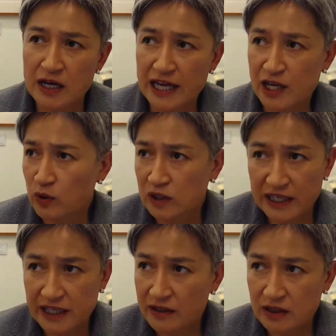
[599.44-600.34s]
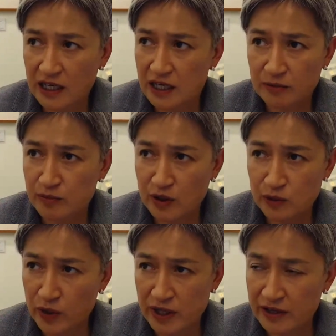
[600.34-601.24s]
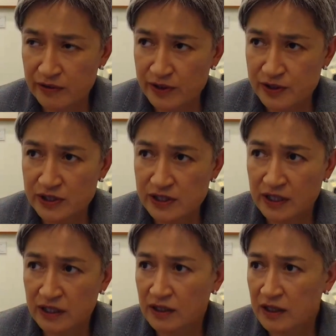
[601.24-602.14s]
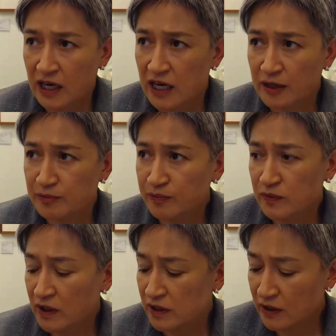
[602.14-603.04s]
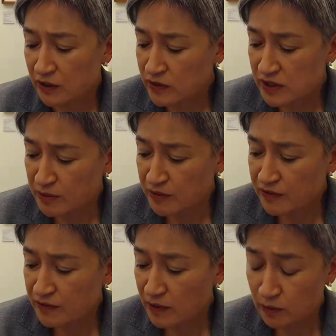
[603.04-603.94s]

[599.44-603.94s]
Equally, where there is some of